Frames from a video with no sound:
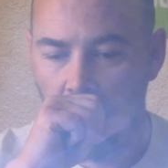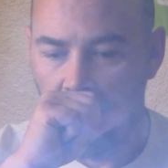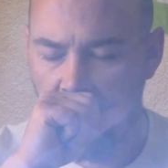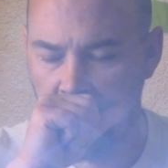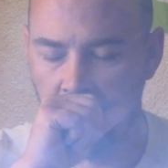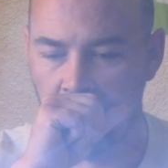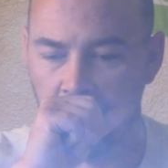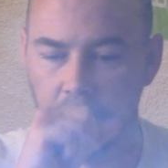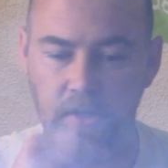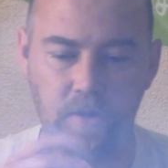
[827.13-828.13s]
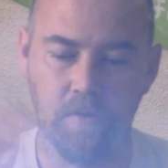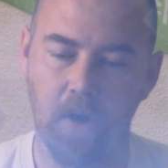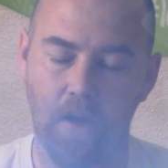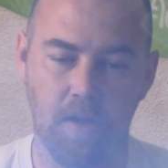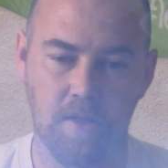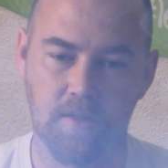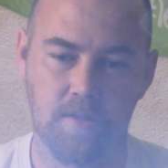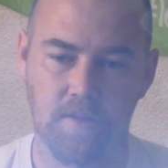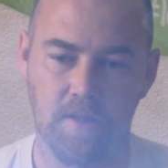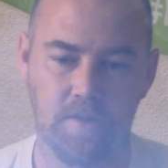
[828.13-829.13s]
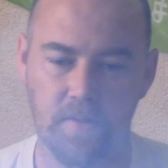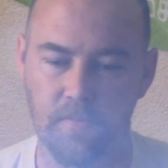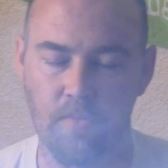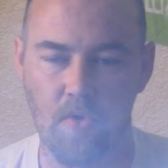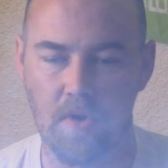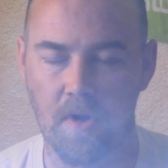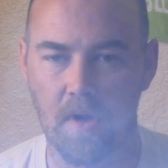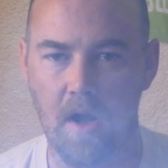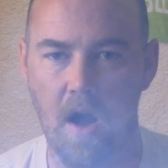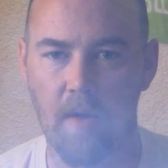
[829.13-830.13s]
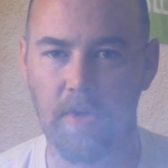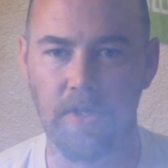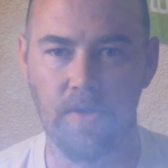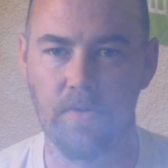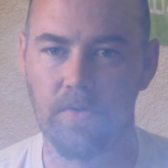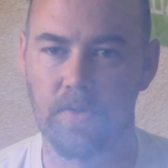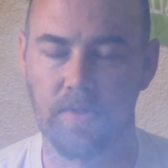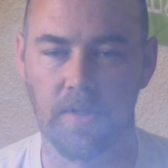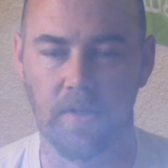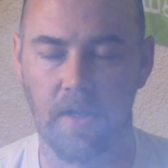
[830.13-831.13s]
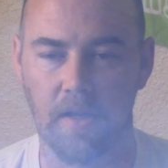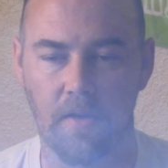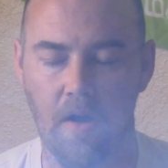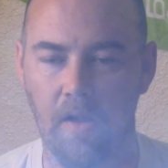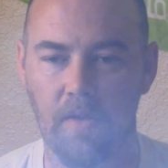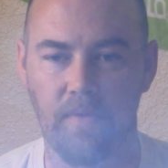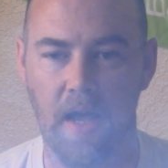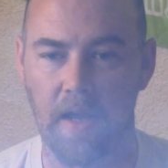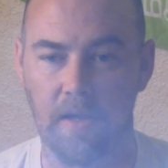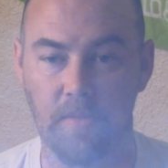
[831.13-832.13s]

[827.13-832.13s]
its more common use and all of that.